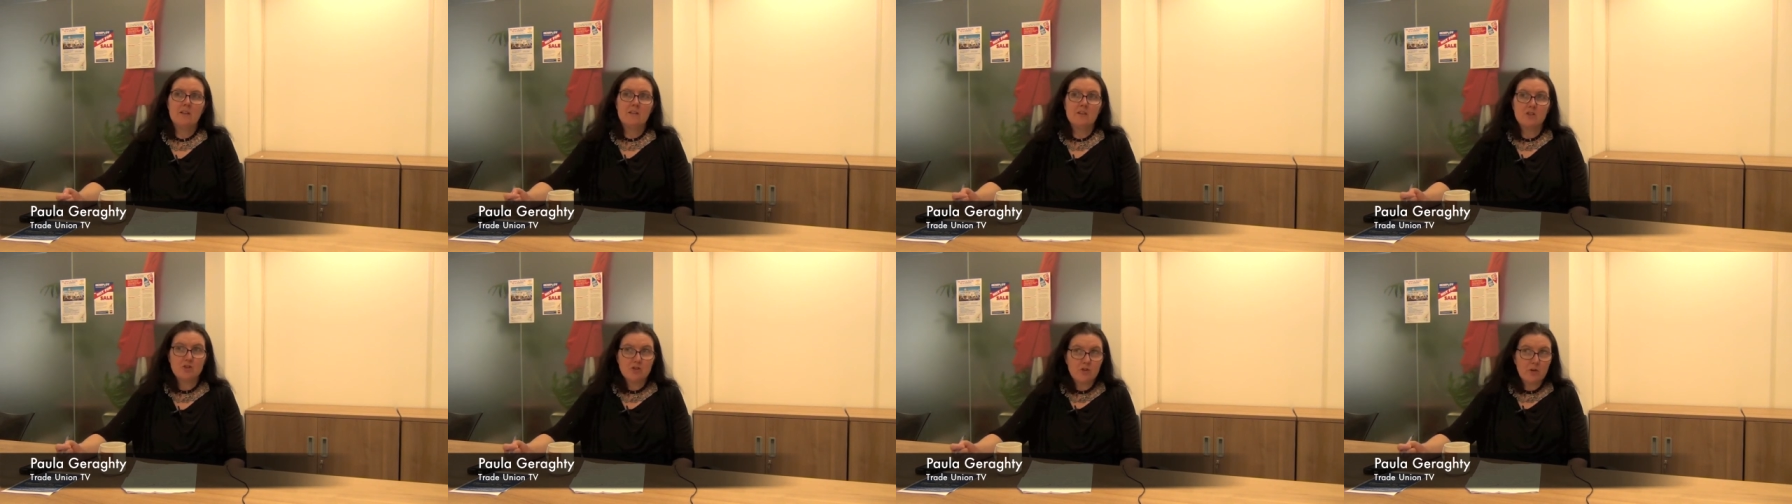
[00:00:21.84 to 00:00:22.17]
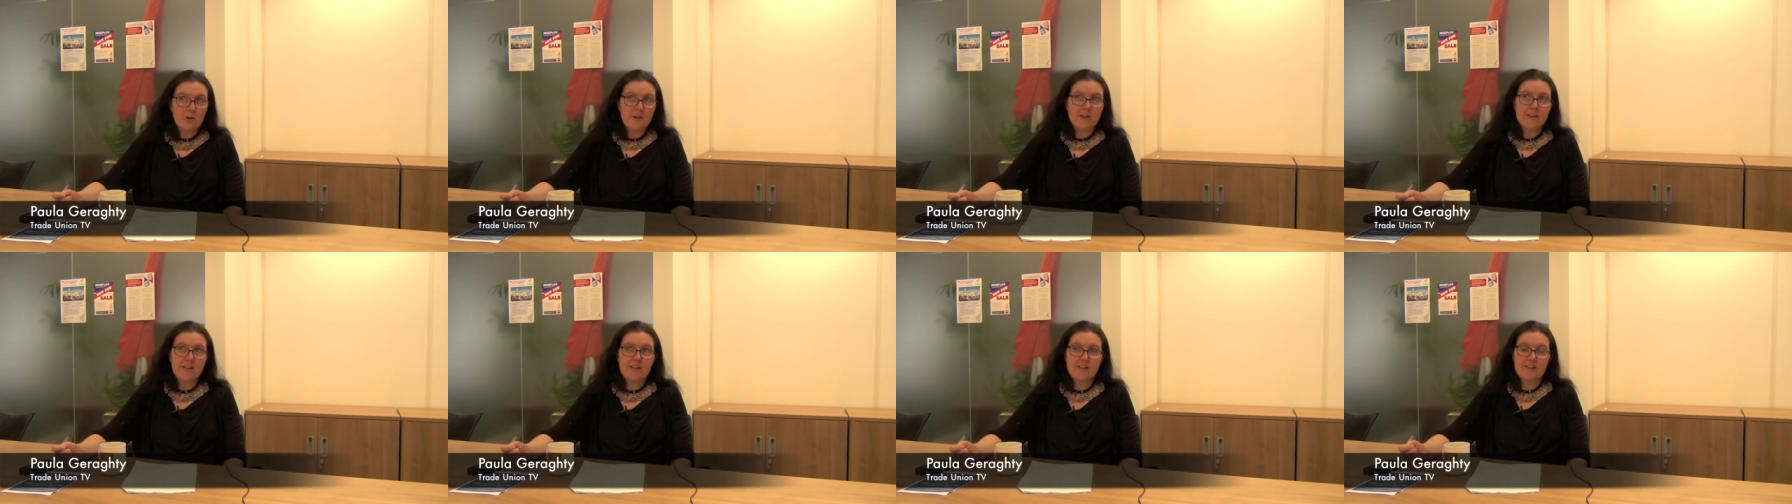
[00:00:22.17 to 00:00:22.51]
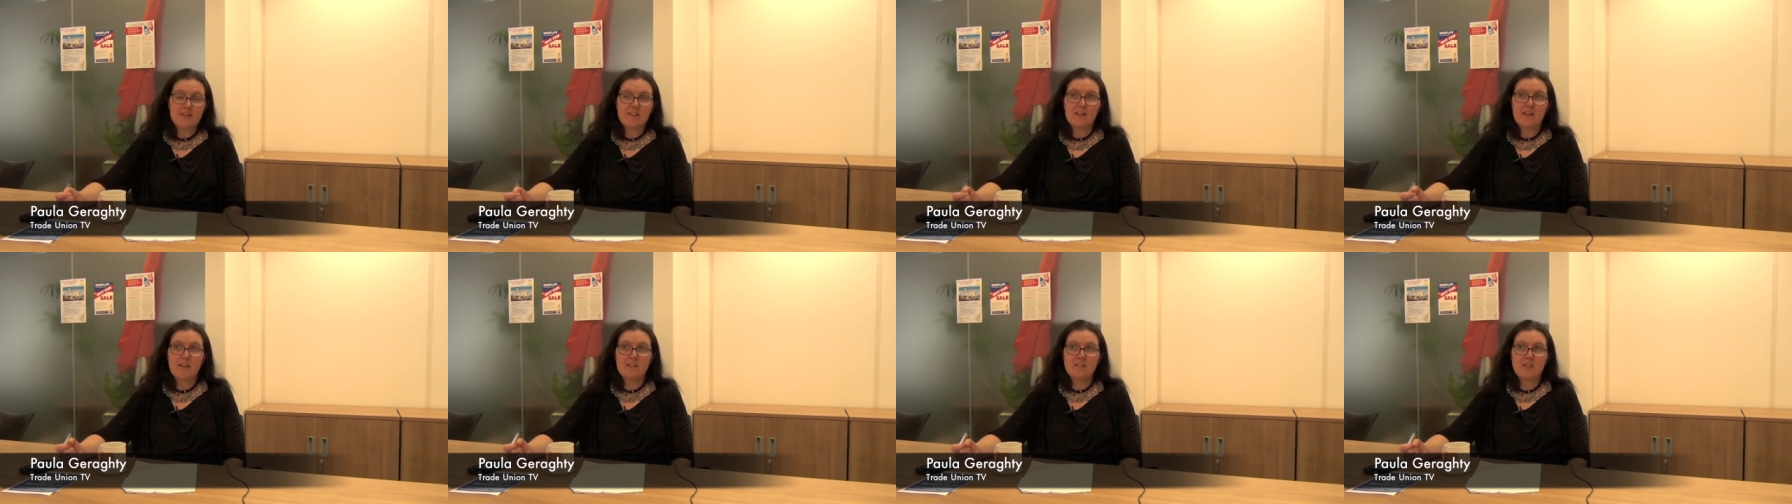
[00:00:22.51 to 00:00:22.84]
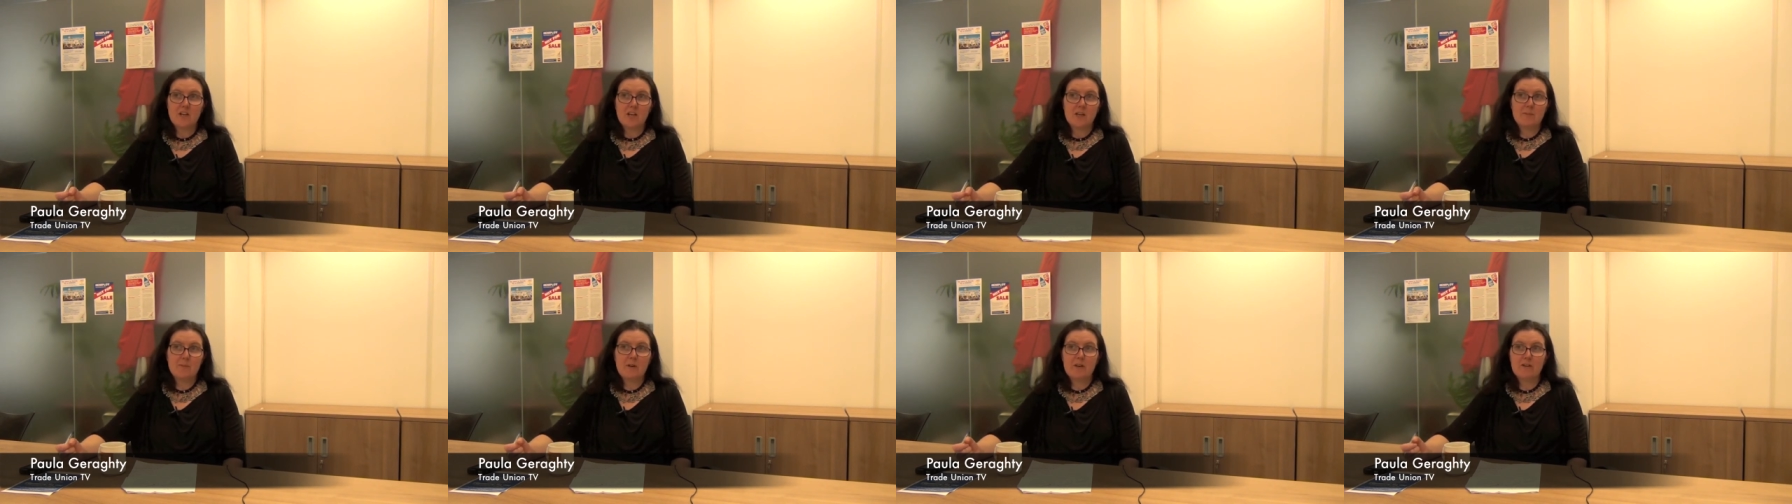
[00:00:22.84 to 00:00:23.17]
The Troika and
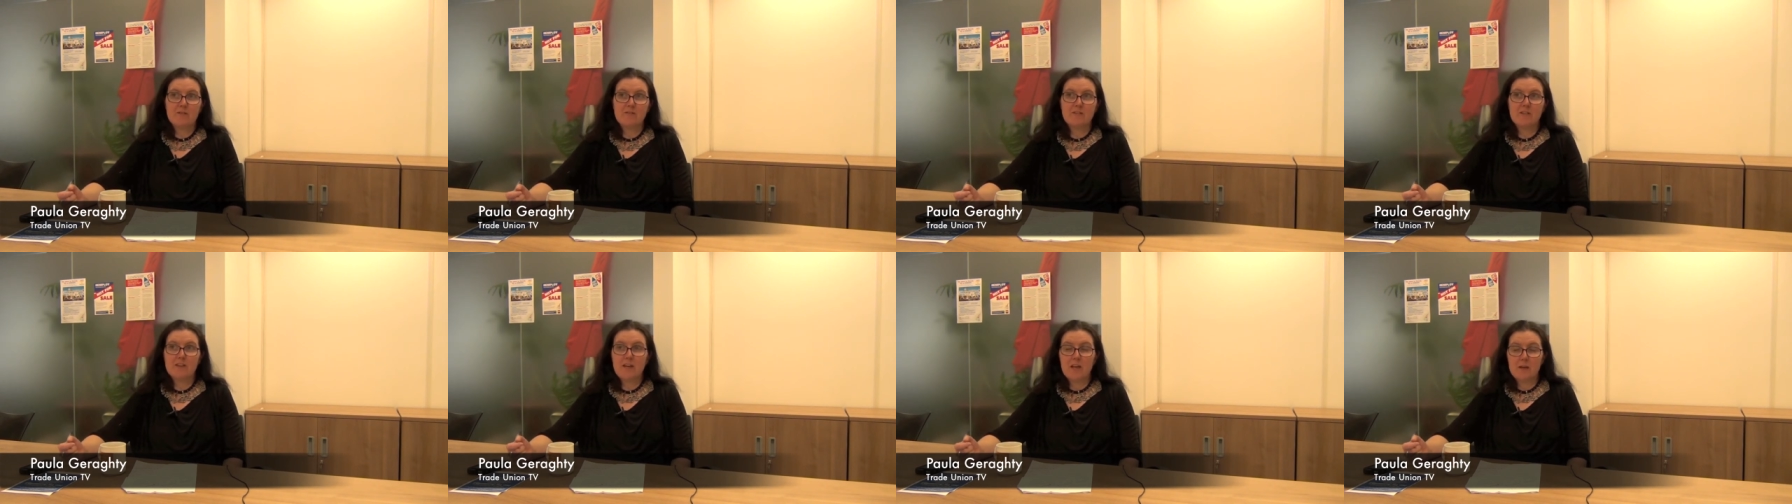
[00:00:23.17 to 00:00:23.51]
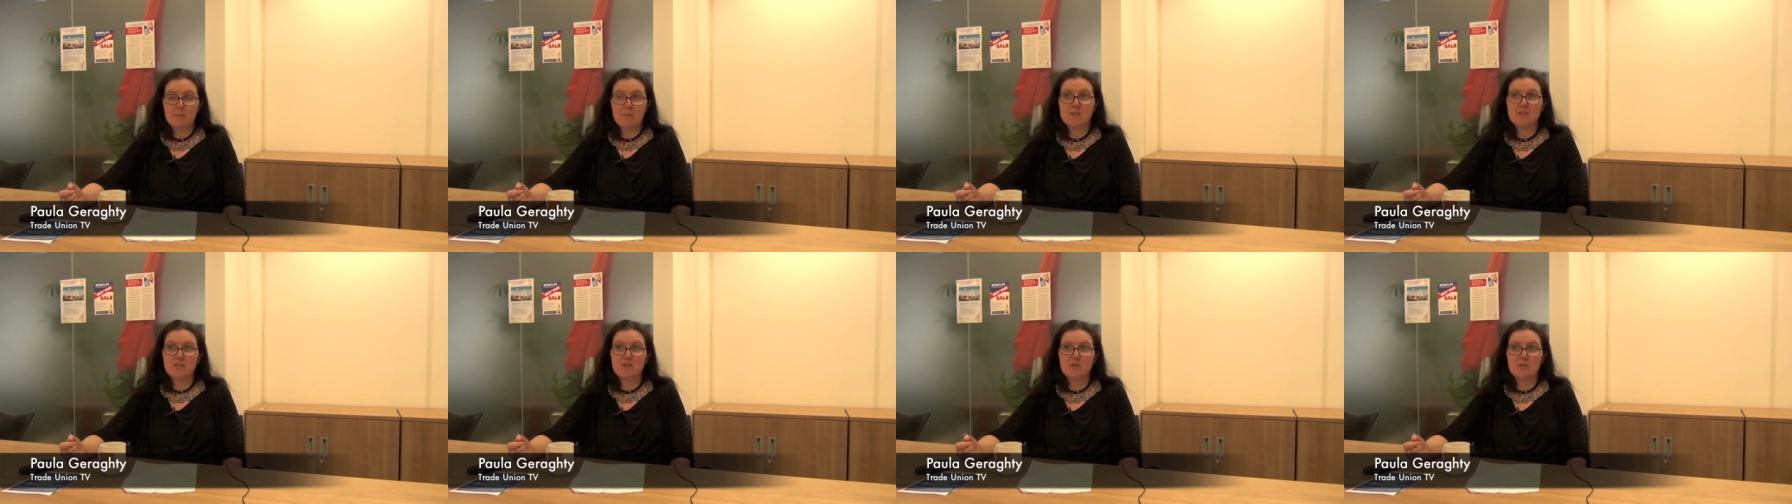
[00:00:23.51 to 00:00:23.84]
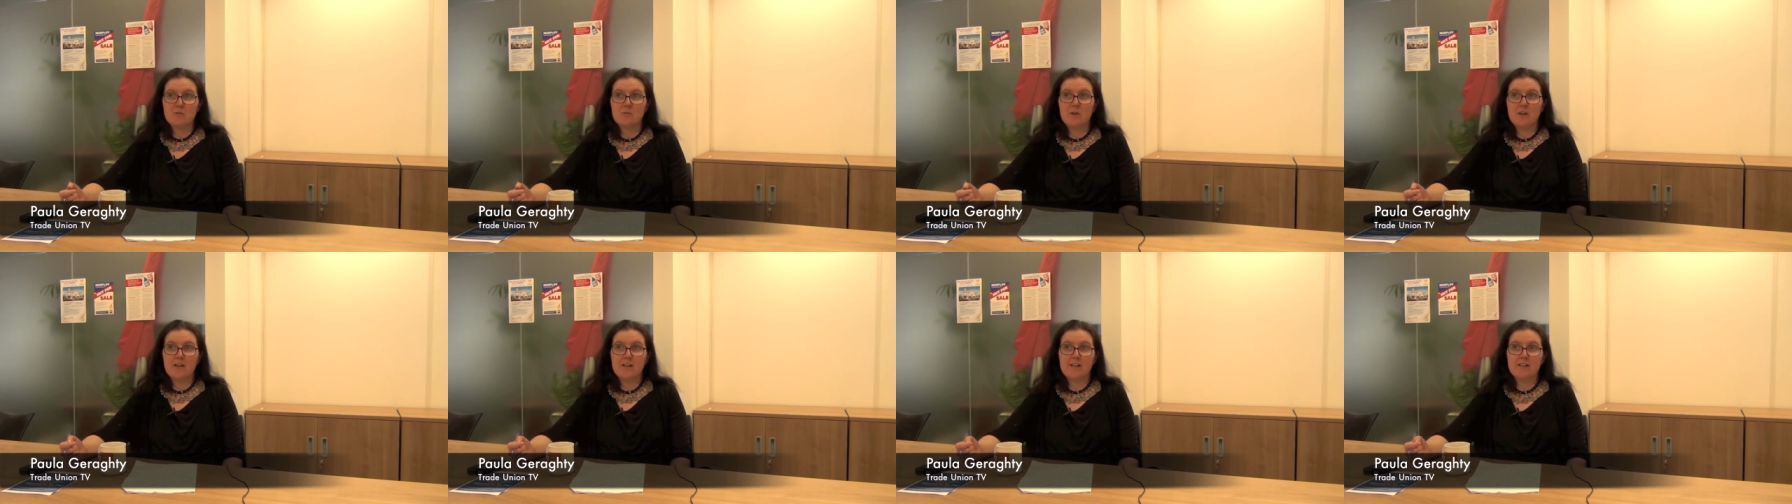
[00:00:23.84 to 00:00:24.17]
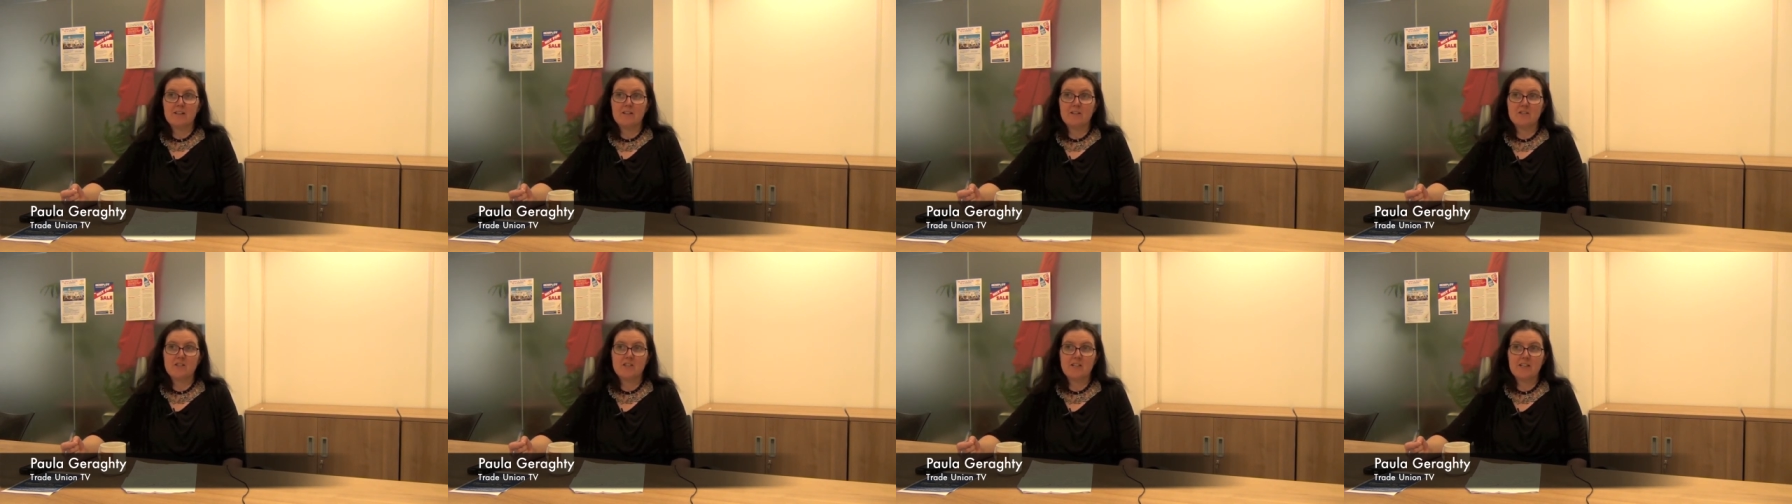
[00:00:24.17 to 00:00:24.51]
IMF came into
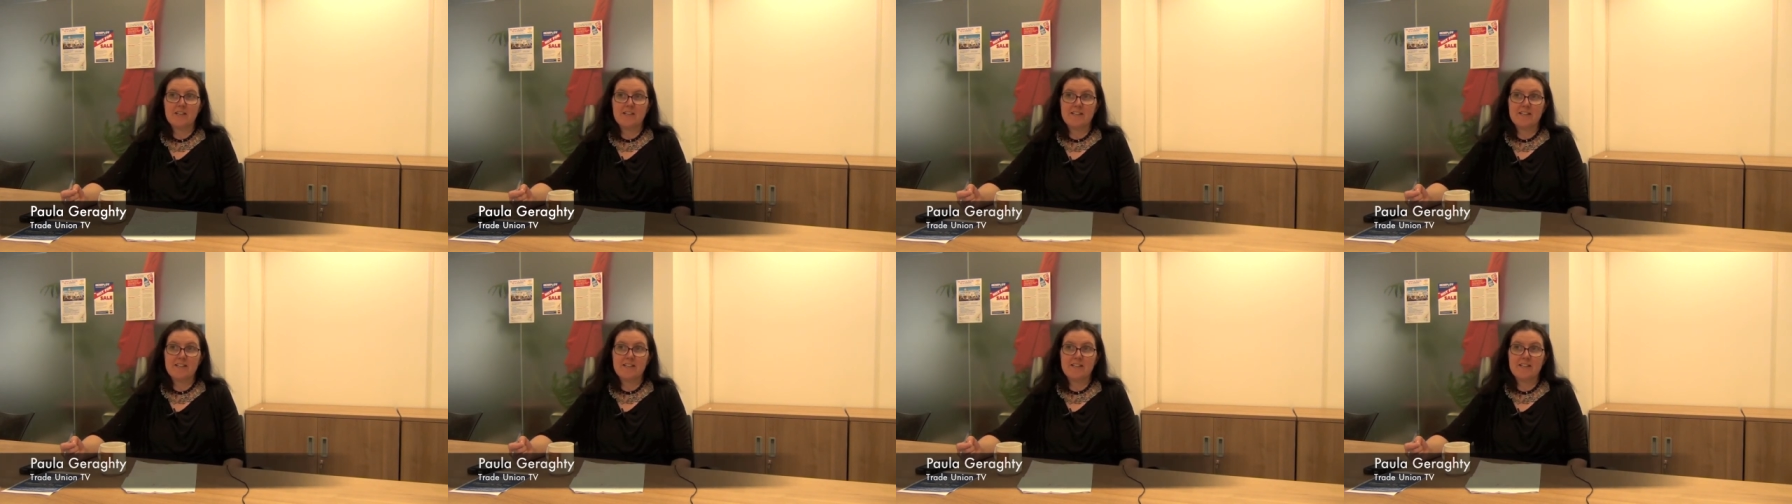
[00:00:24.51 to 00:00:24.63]
Ireland